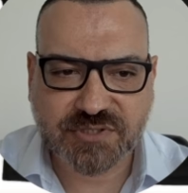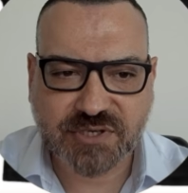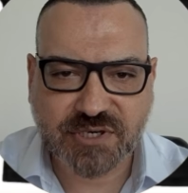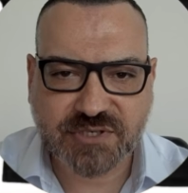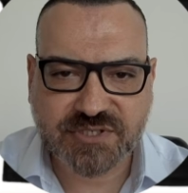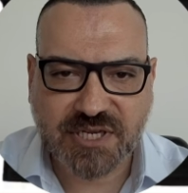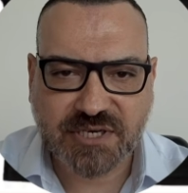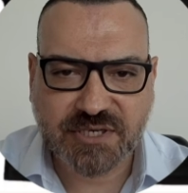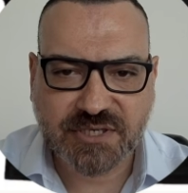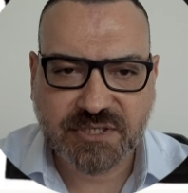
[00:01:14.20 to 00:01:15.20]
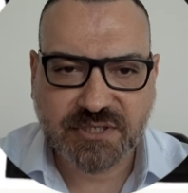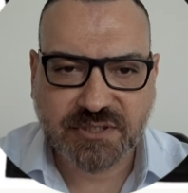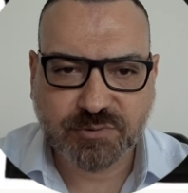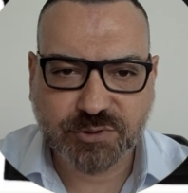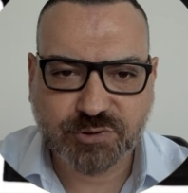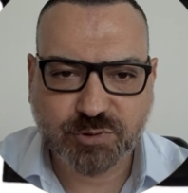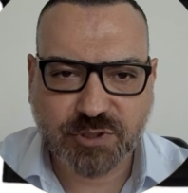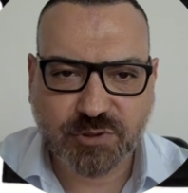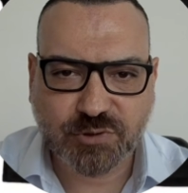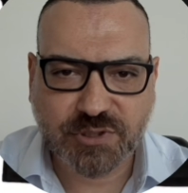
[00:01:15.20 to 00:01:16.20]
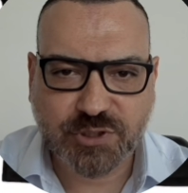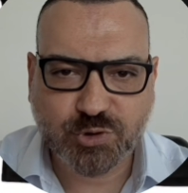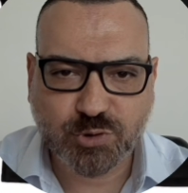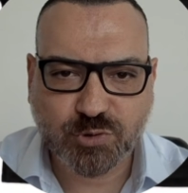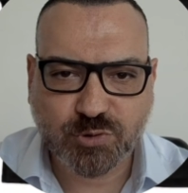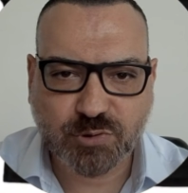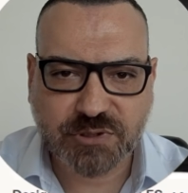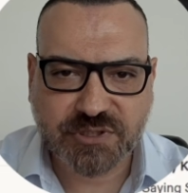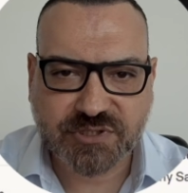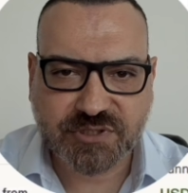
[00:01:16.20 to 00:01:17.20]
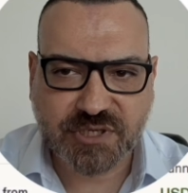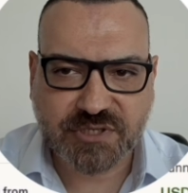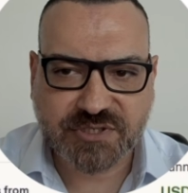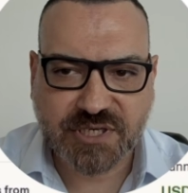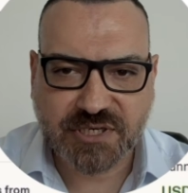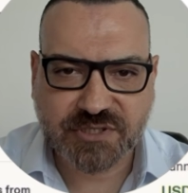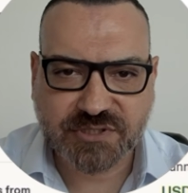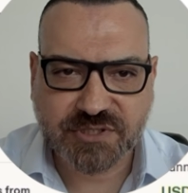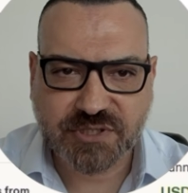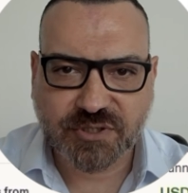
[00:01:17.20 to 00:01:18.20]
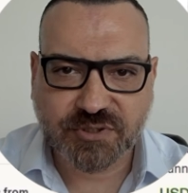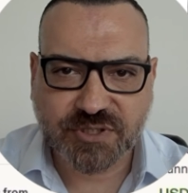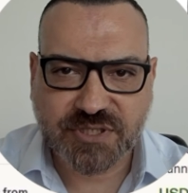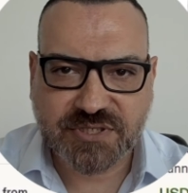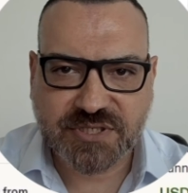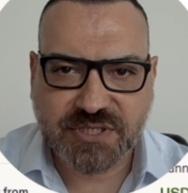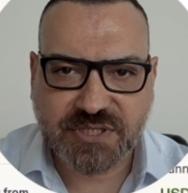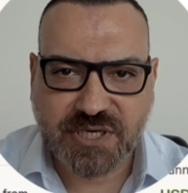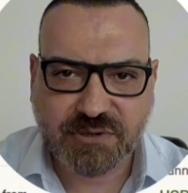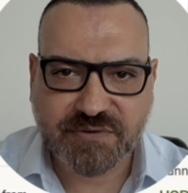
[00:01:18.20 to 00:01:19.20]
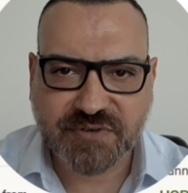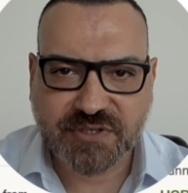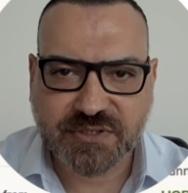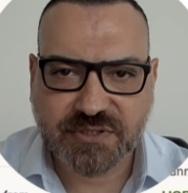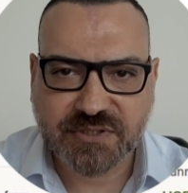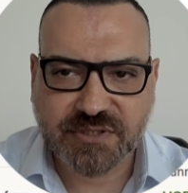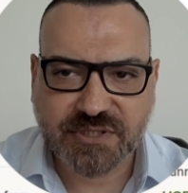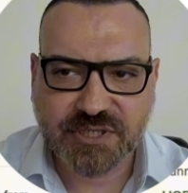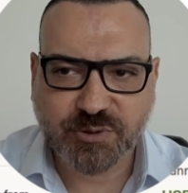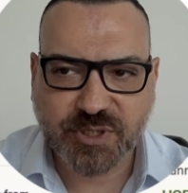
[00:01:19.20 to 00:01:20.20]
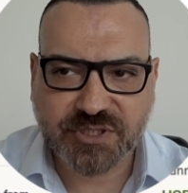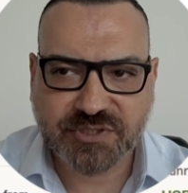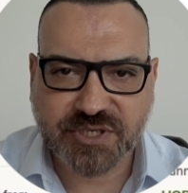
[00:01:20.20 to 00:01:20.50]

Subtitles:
star seller, which will only show all the star sellers on Etsy. However, a quick